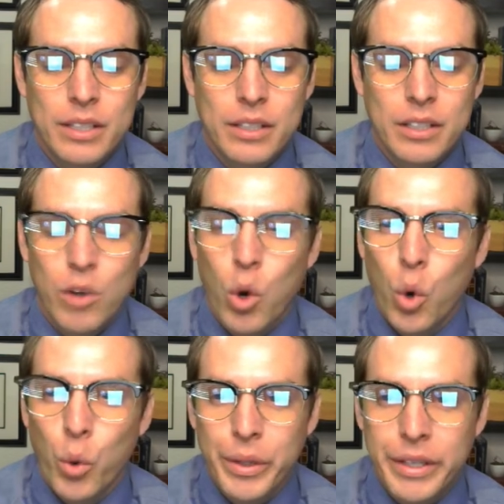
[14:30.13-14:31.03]

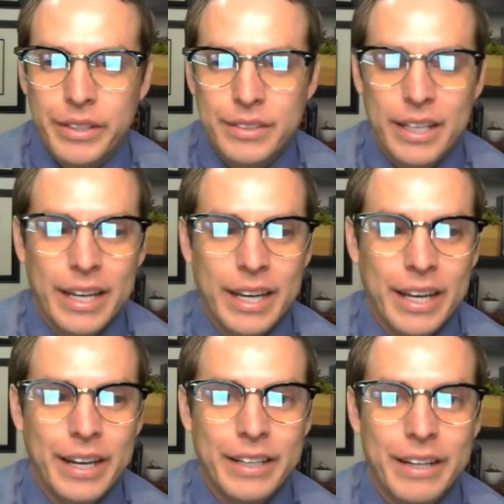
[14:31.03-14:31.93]
holdings
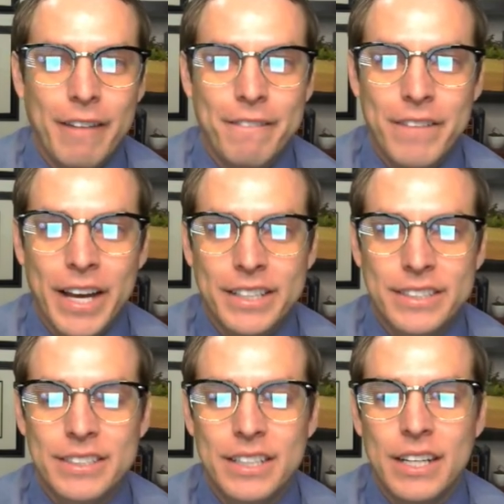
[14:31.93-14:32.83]
and
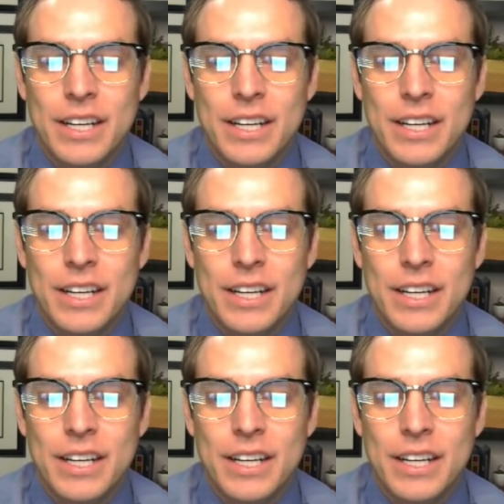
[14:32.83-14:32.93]
effects.